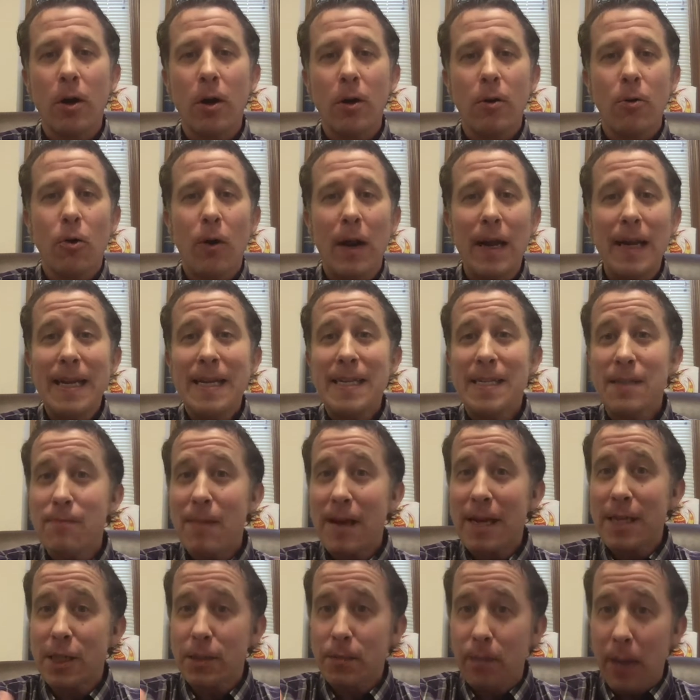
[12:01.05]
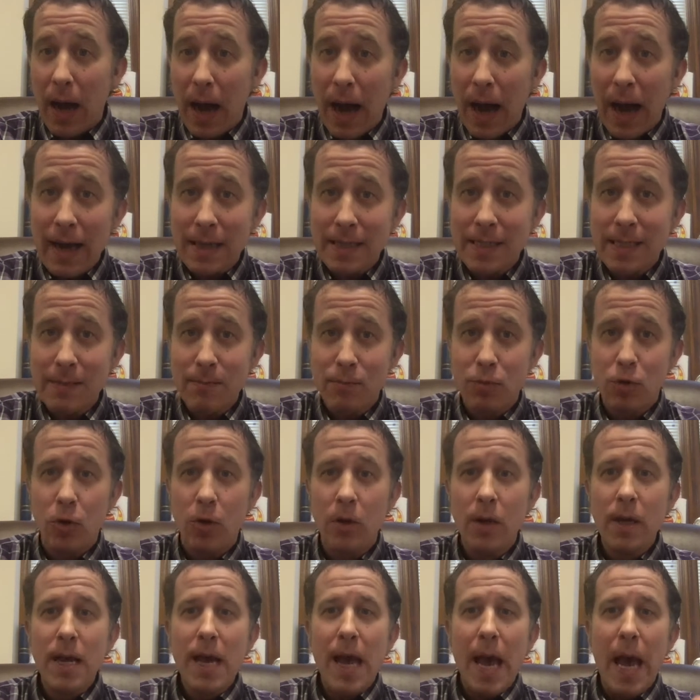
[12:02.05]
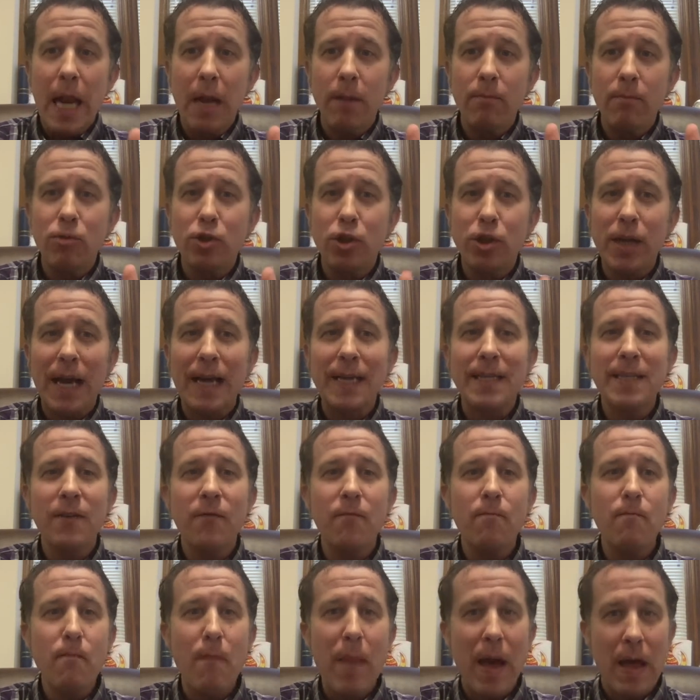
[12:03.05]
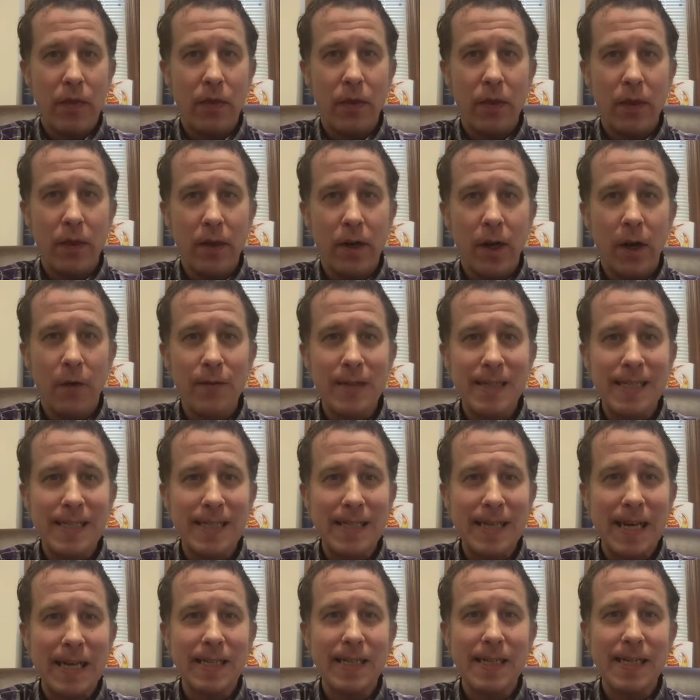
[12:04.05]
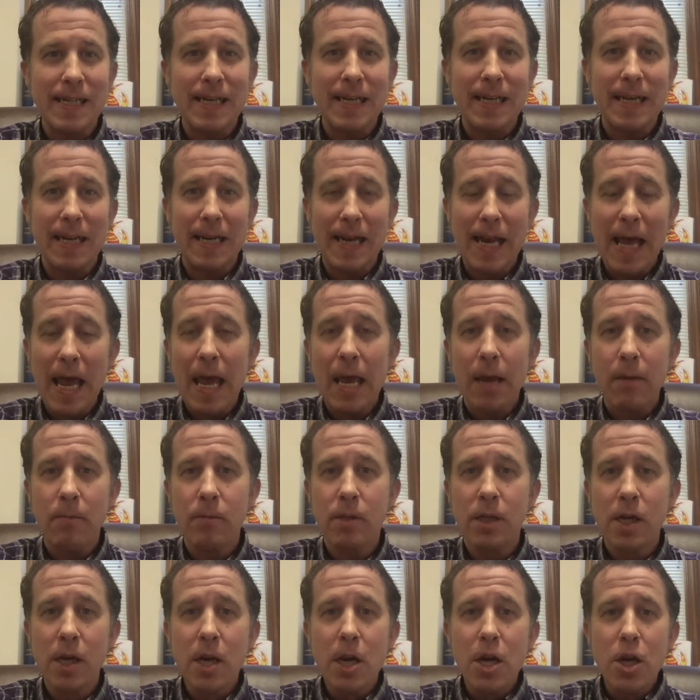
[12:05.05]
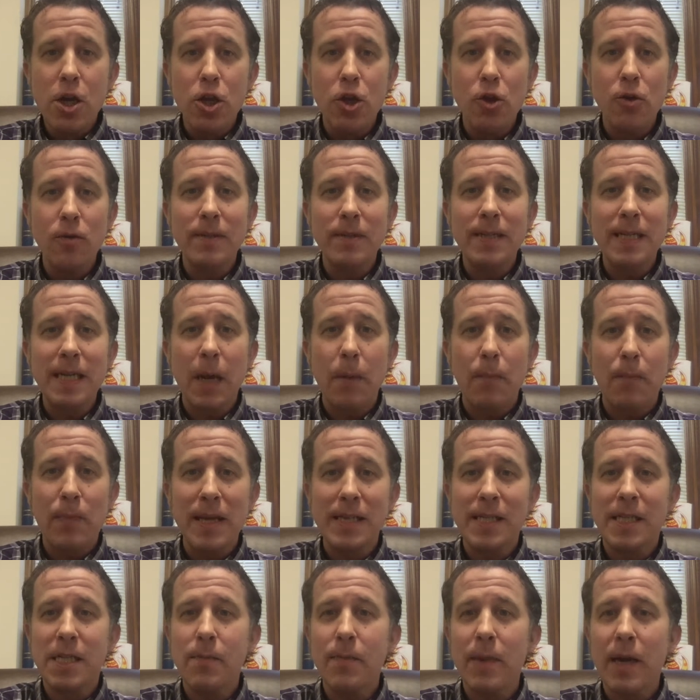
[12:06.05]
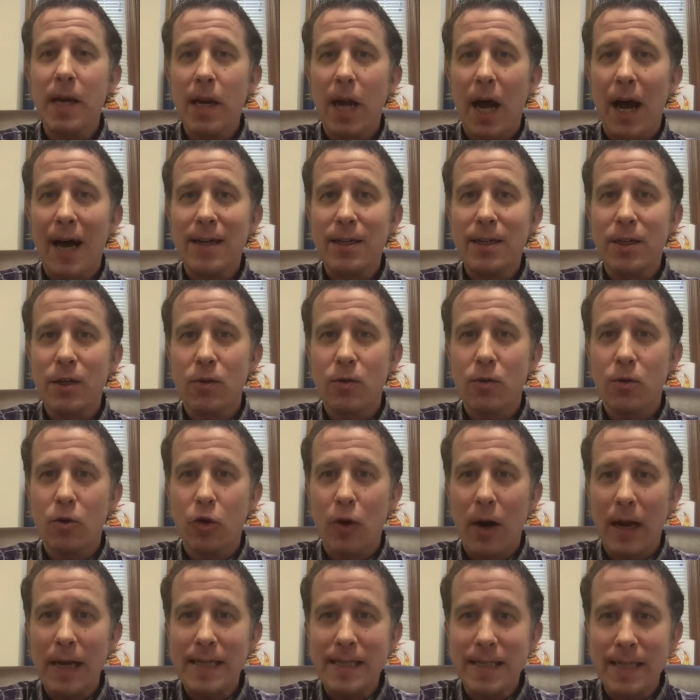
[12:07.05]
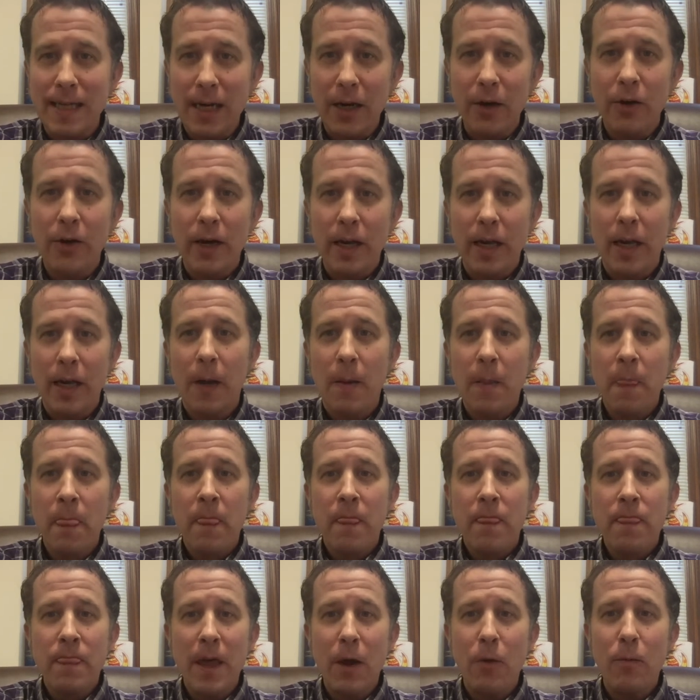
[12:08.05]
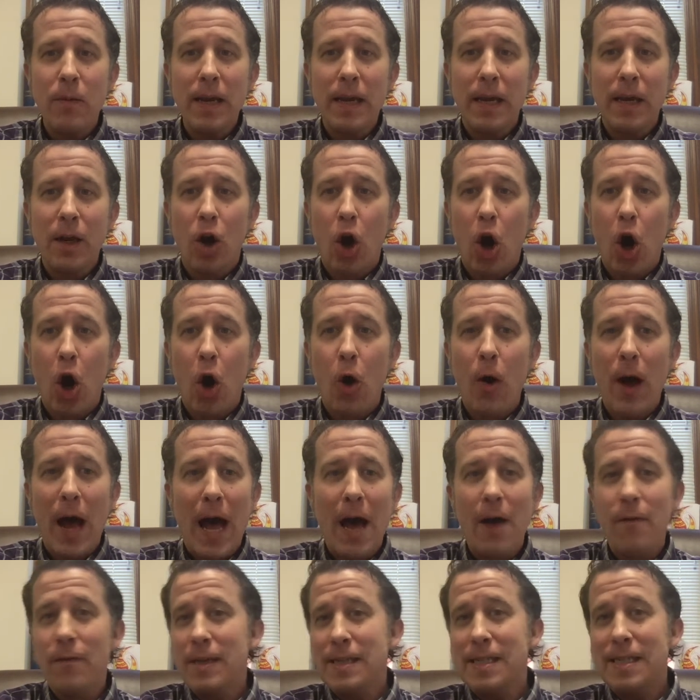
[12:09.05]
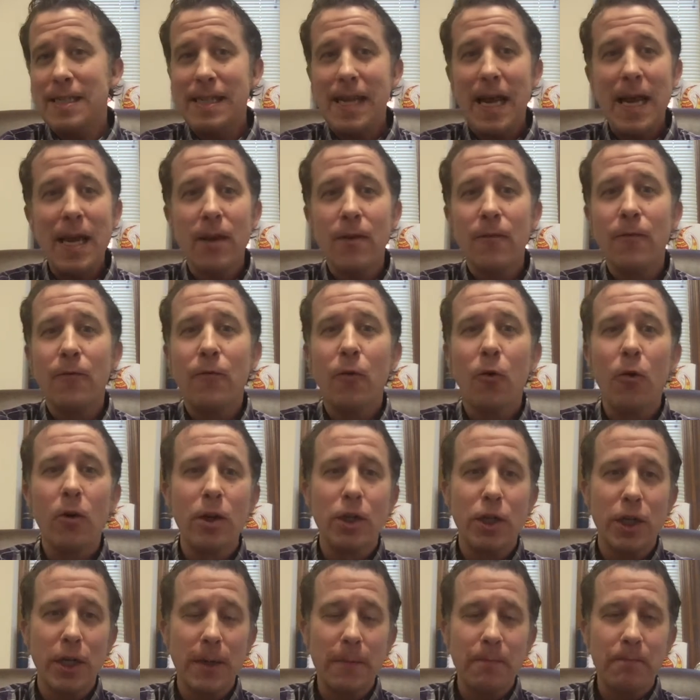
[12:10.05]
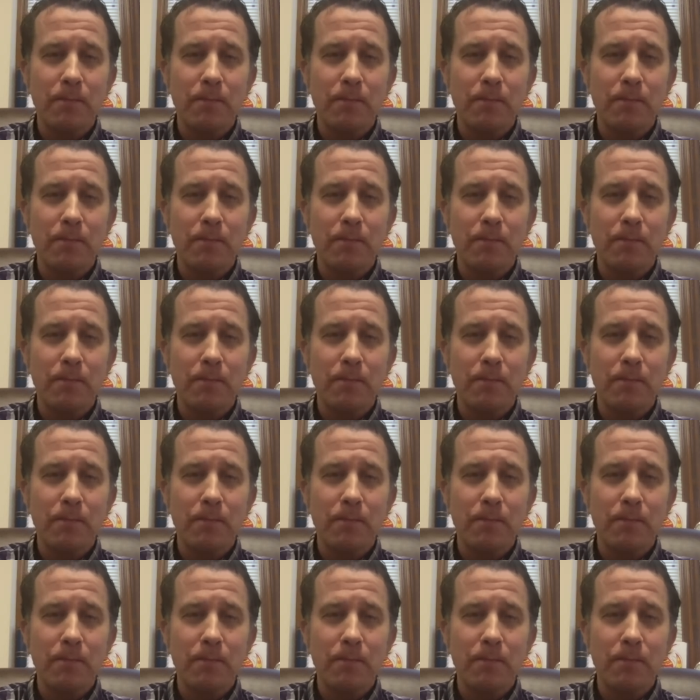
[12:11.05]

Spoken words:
or at least makes possible, an objective method of assessing claims using epistemological criteria that we can all have a say in forging.